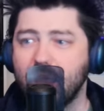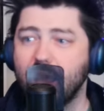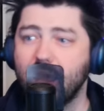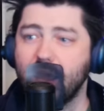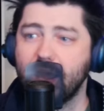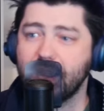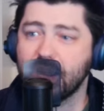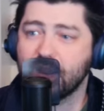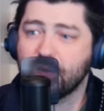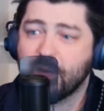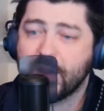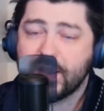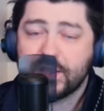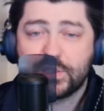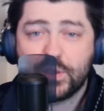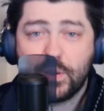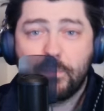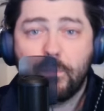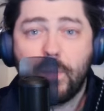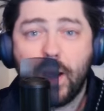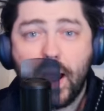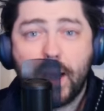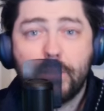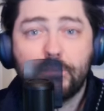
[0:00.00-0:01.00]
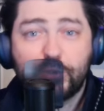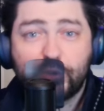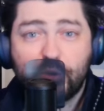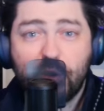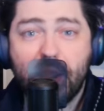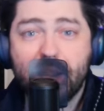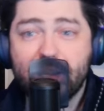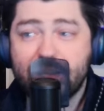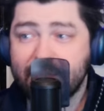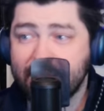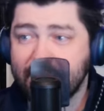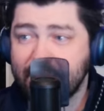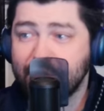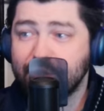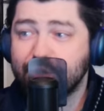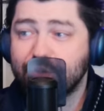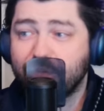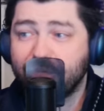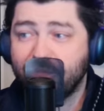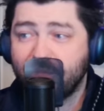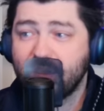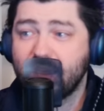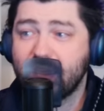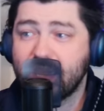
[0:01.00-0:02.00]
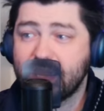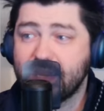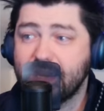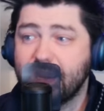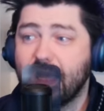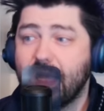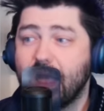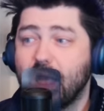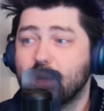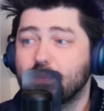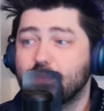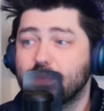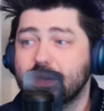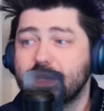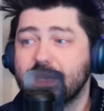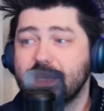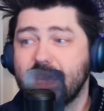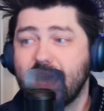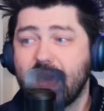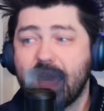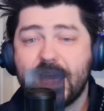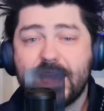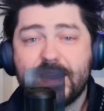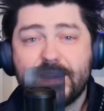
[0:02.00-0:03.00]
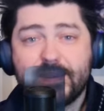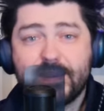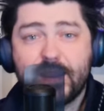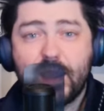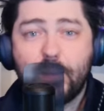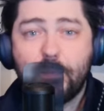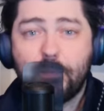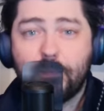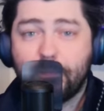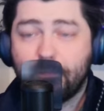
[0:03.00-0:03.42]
Anyway, so mom tried to intervene, but he ended up